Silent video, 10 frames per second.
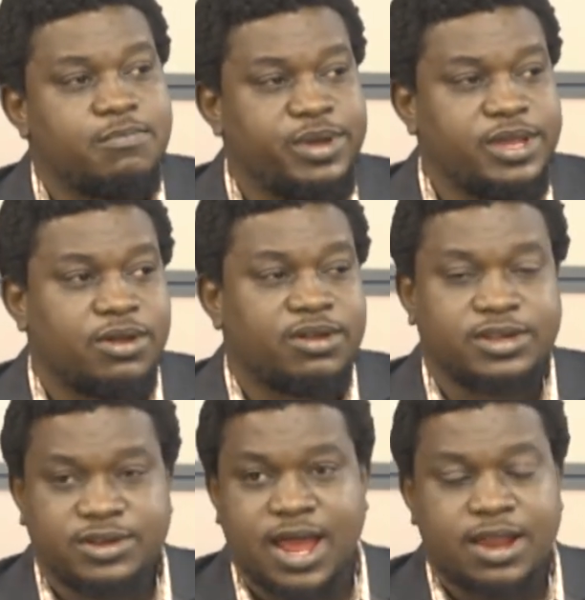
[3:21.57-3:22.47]
been on
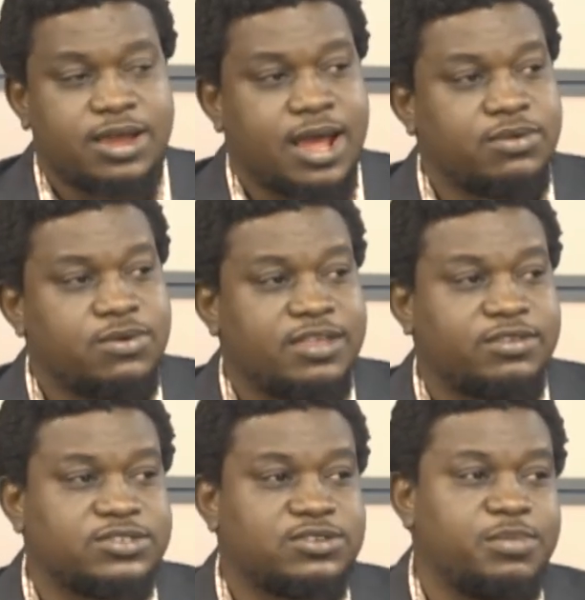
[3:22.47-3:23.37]
ground and who has
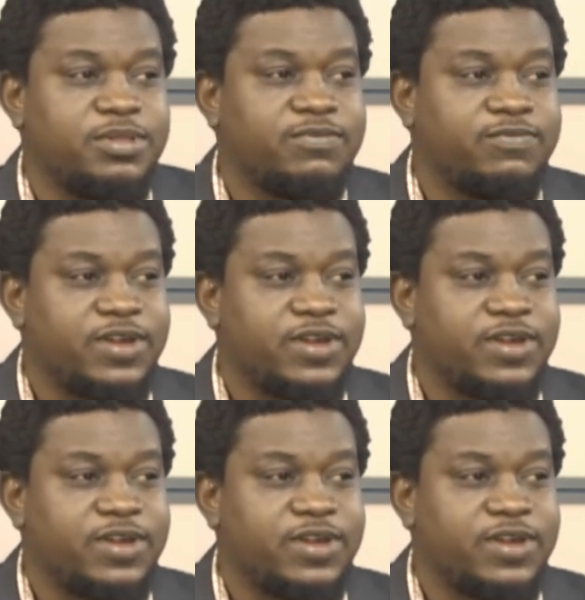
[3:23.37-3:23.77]
also been